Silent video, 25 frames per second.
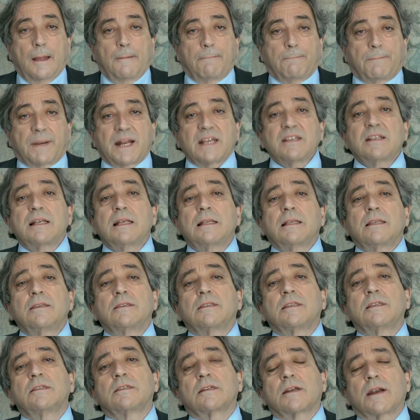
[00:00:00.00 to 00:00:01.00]
Present,
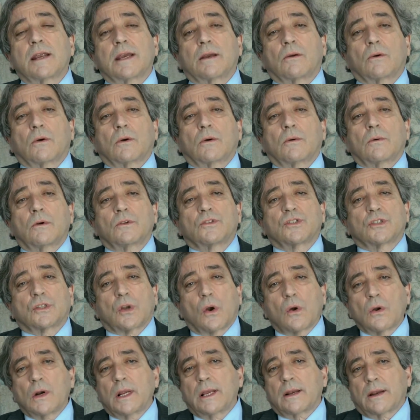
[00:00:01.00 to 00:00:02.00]
it is
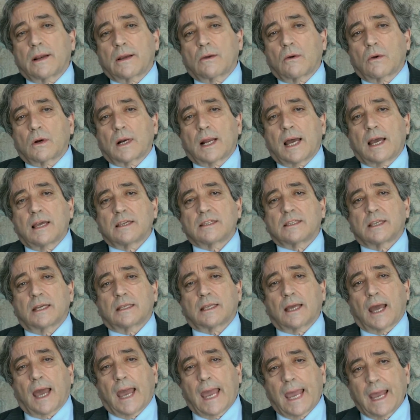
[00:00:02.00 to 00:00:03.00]
strongly recognized that
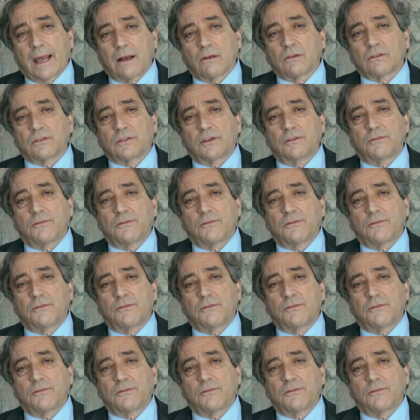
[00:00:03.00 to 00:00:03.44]
a healthy,